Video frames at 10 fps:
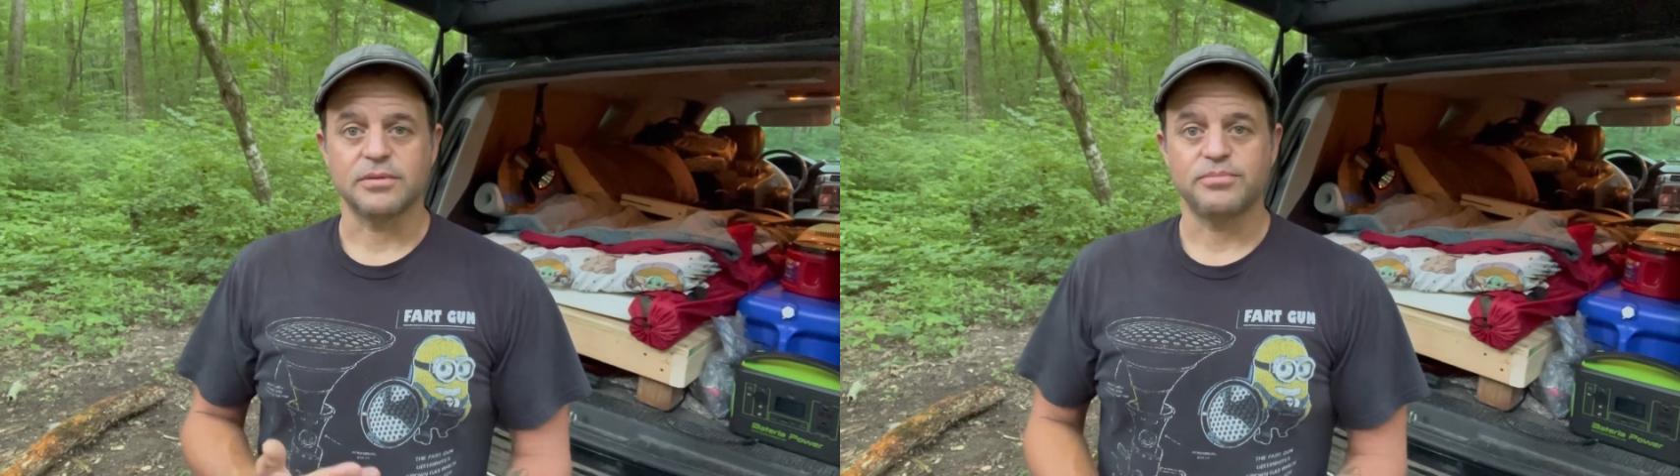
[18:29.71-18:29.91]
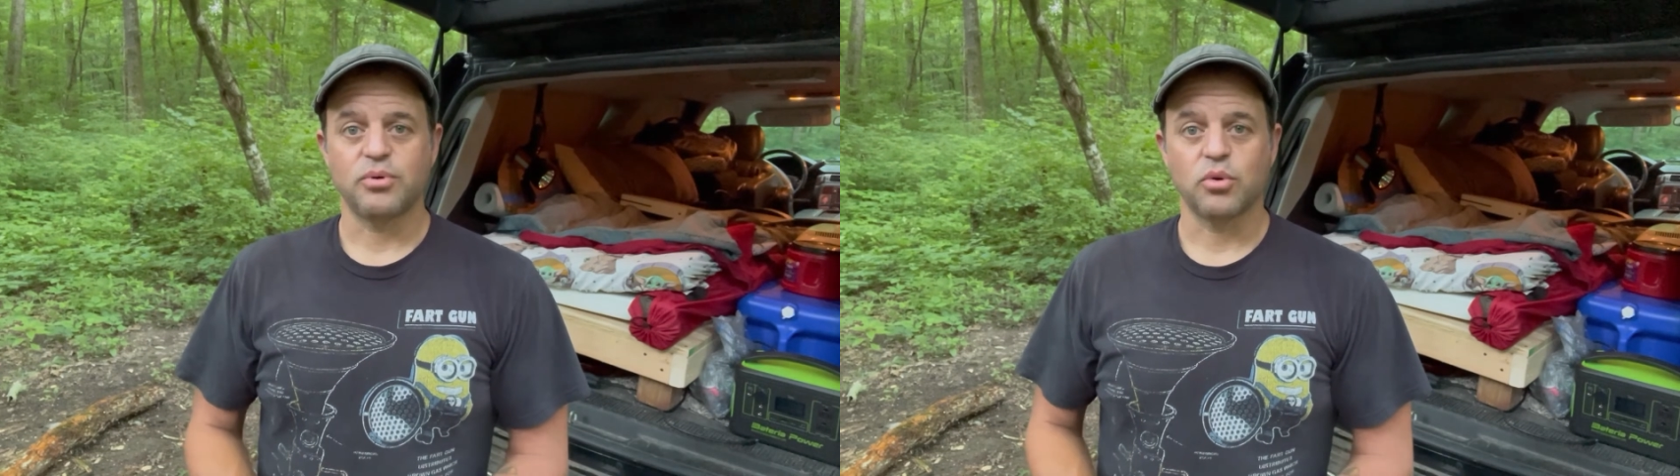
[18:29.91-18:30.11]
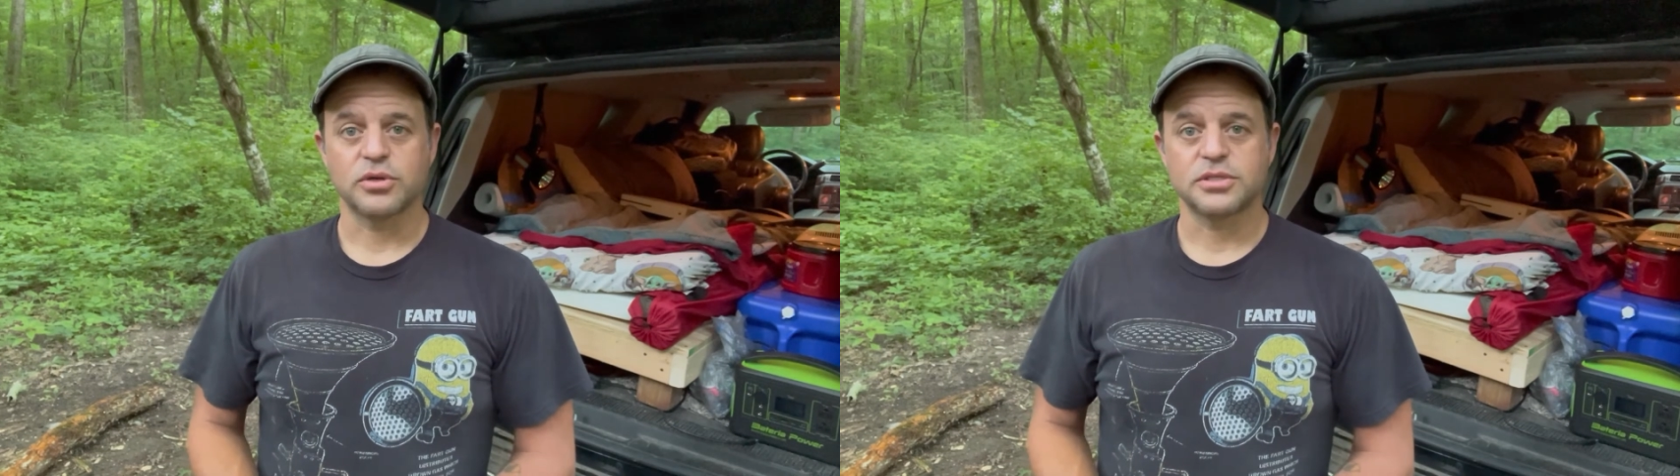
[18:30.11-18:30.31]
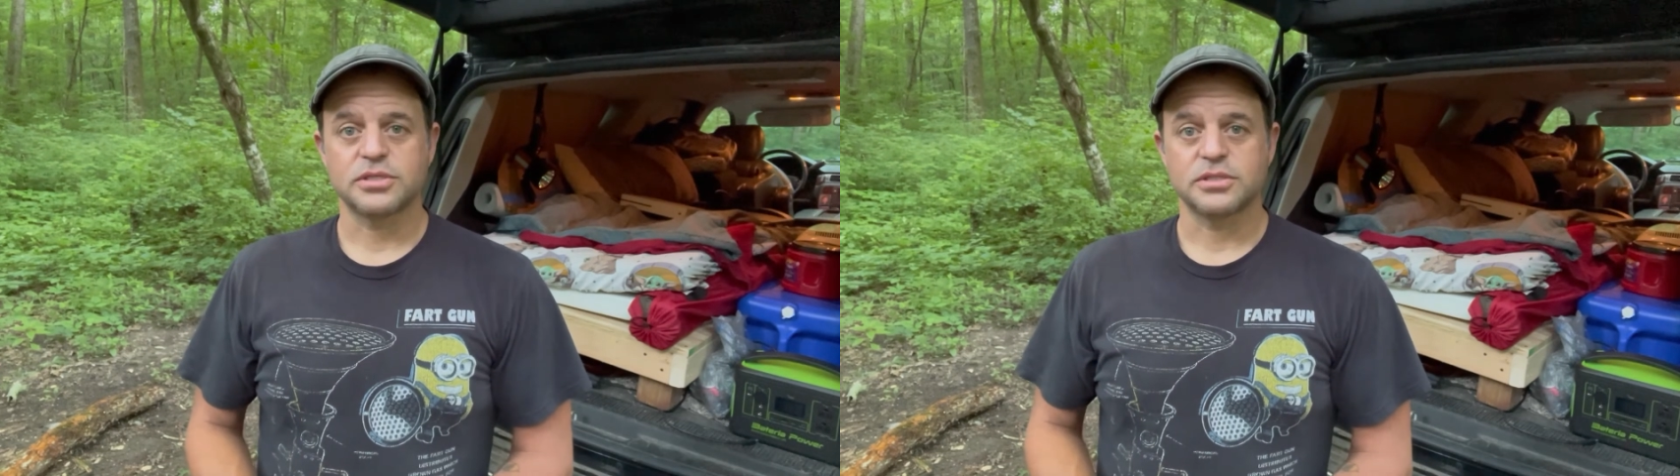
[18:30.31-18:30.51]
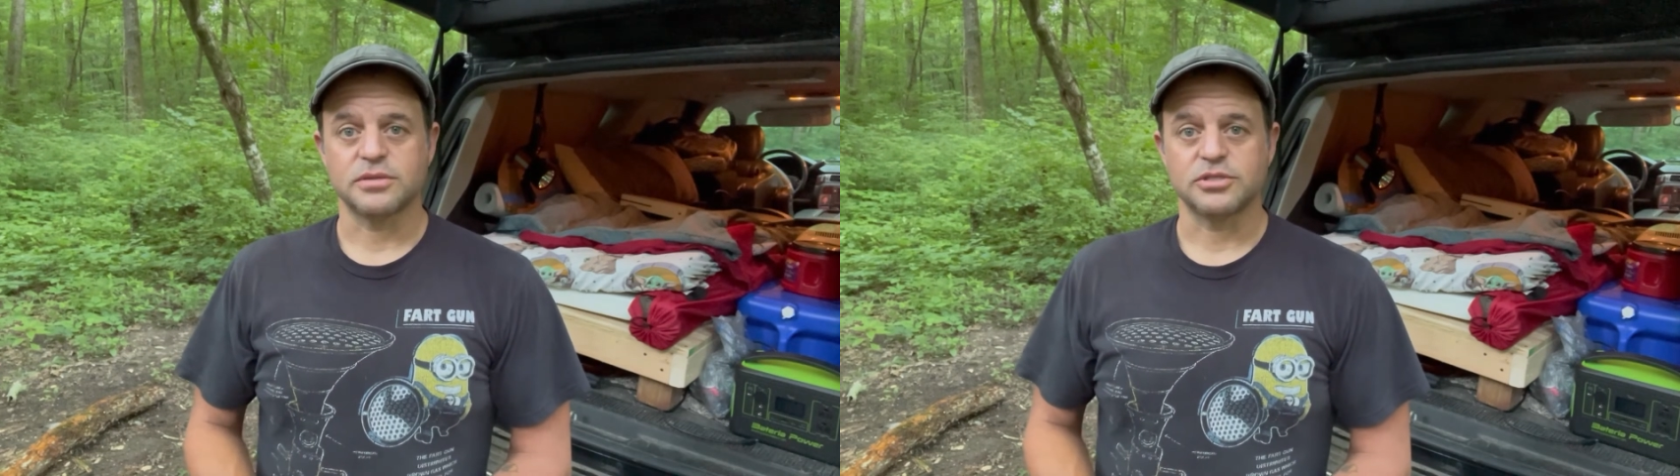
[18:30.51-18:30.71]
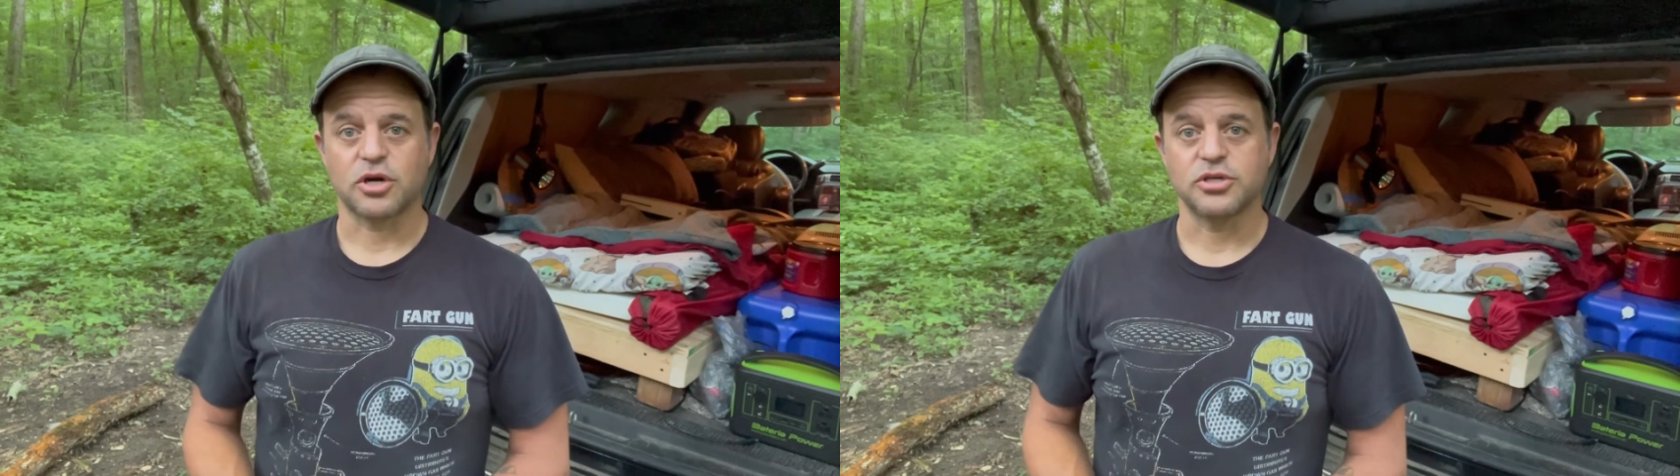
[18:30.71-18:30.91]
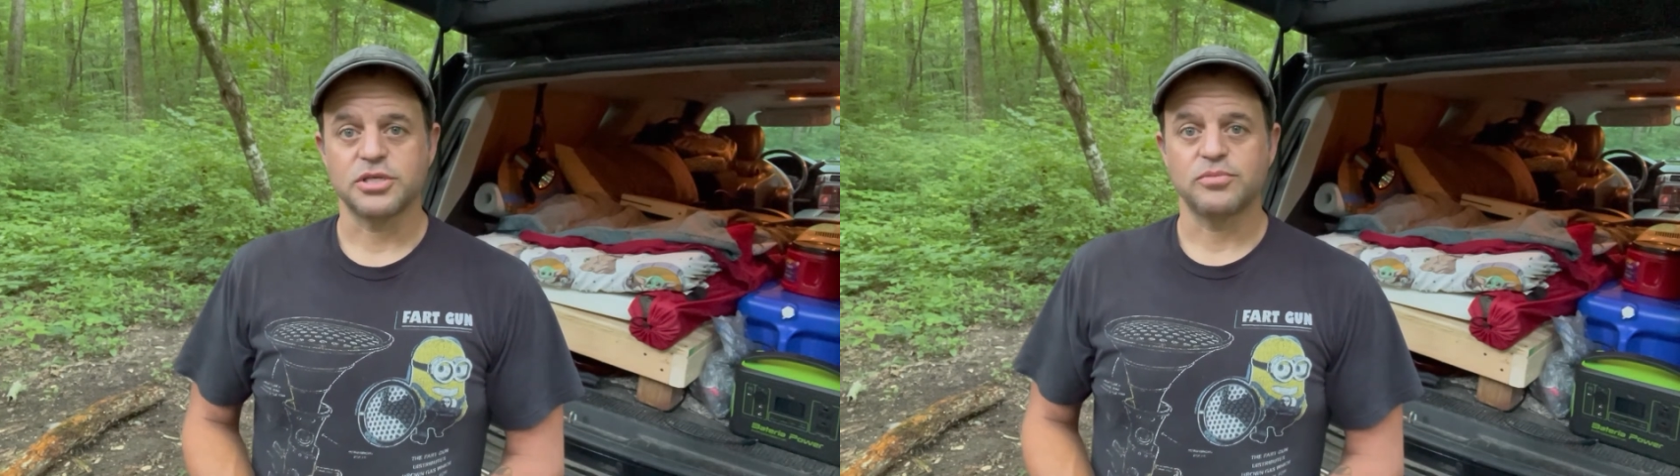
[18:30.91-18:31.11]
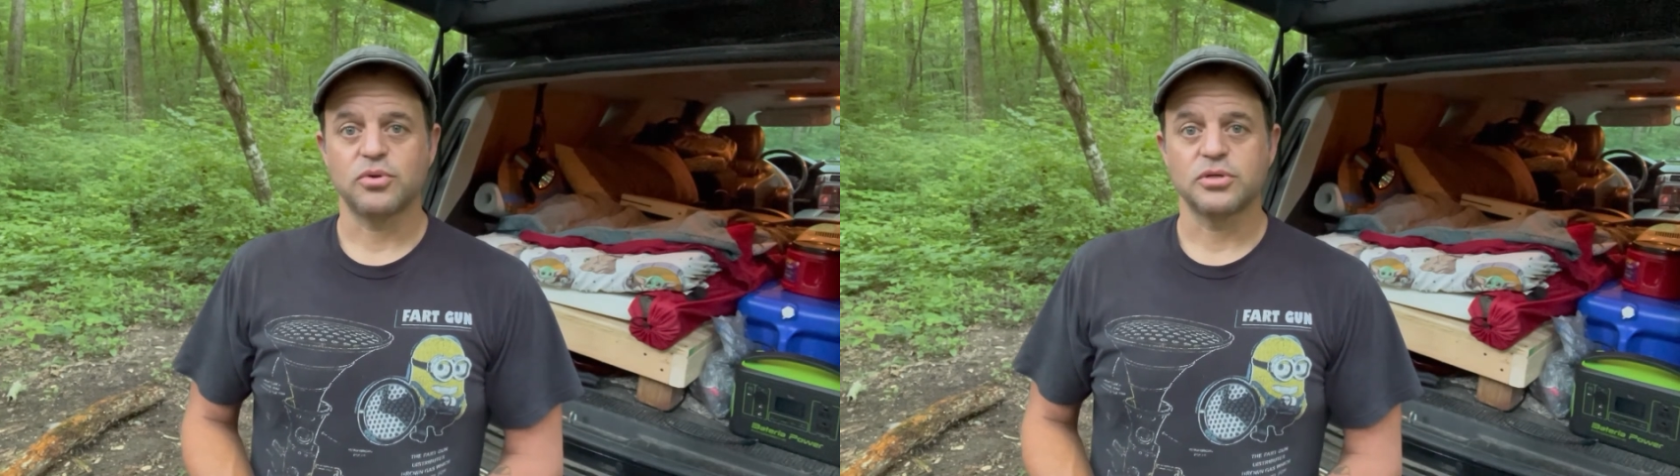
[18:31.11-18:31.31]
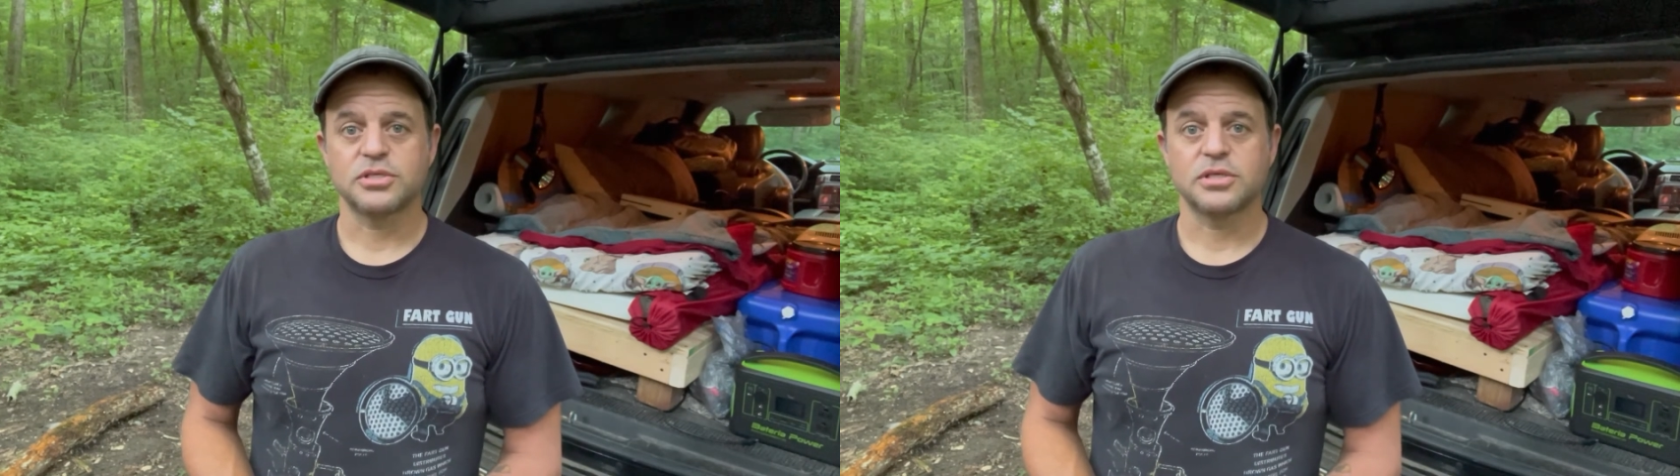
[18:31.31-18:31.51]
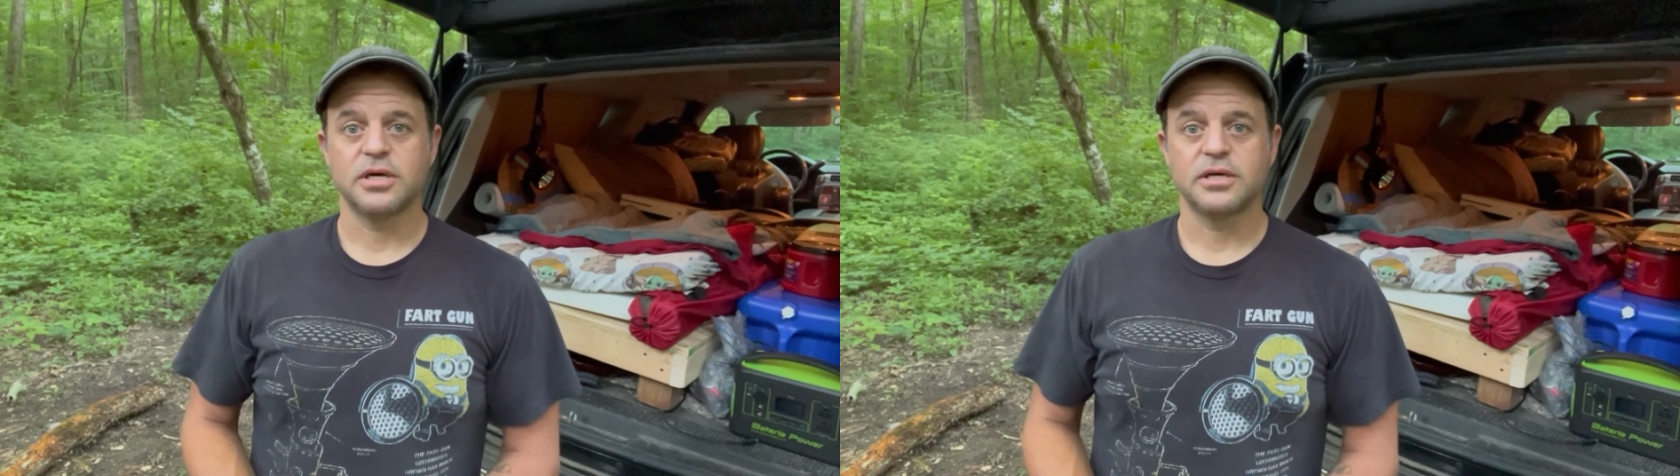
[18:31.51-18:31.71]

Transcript: ports, the charging ports,